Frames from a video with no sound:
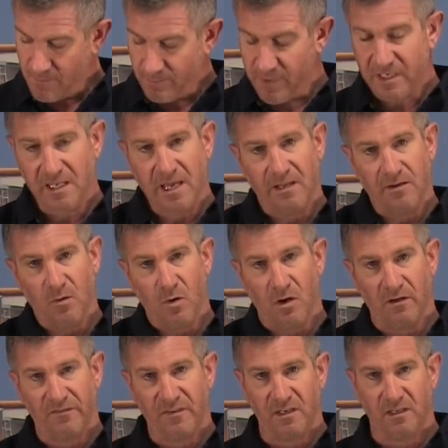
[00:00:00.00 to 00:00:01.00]
but again,
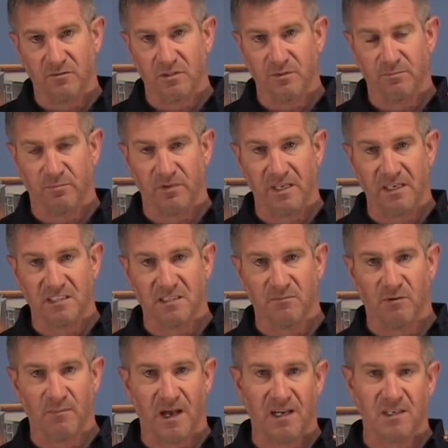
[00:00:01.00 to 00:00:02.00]
all field
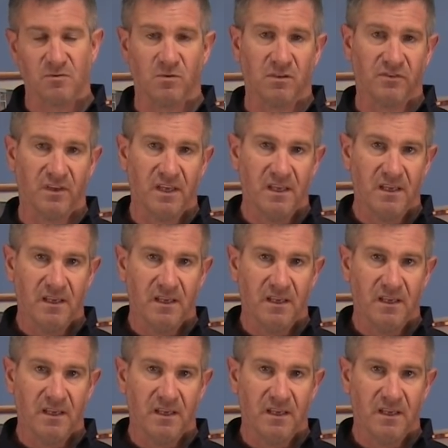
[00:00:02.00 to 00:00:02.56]
replaceable modules